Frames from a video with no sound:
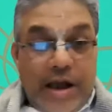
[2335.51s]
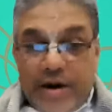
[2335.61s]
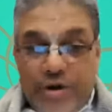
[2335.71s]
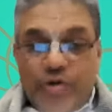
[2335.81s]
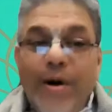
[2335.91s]

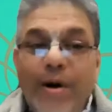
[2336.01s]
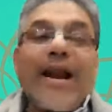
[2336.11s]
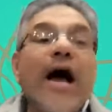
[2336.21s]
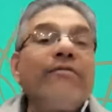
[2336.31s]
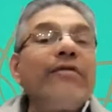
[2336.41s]
And you and
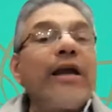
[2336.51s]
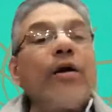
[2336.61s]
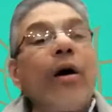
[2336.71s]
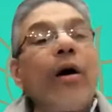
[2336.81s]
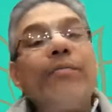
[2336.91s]
I, we
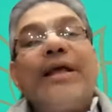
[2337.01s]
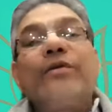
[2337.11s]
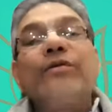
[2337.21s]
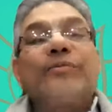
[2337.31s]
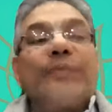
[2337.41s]
can all be
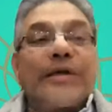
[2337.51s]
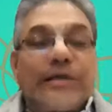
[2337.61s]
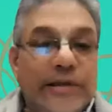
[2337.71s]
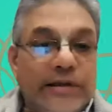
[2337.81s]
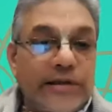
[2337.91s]
those
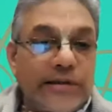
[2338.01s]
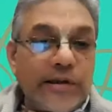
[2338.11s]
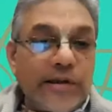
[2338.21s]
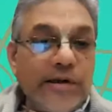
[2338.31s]
persons.